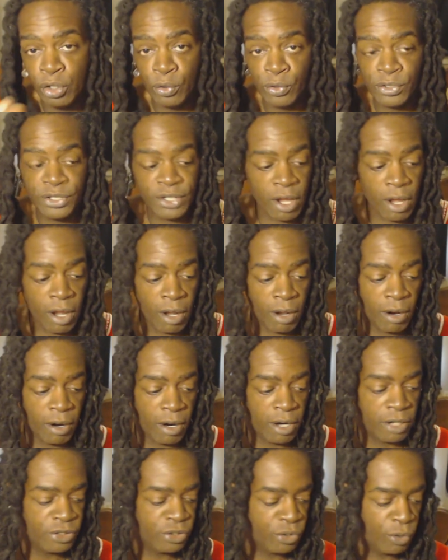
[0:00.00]
use
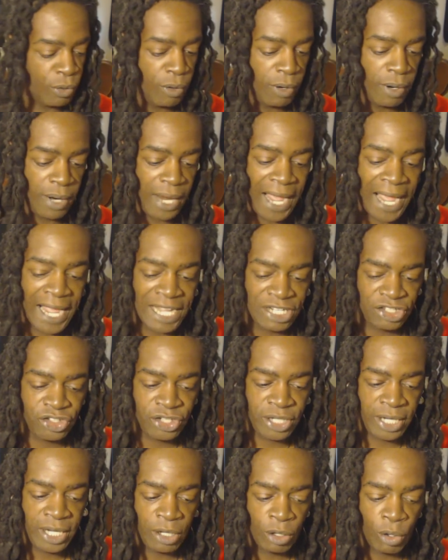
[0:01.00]
cards or I
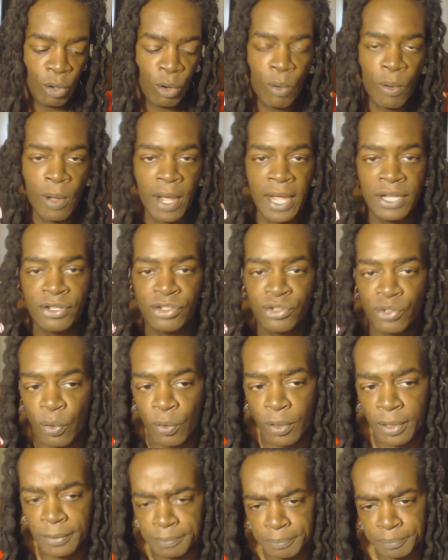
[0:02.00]
Ching coins
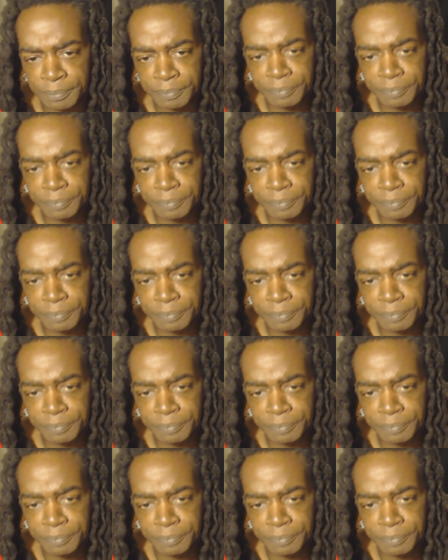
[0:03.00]
or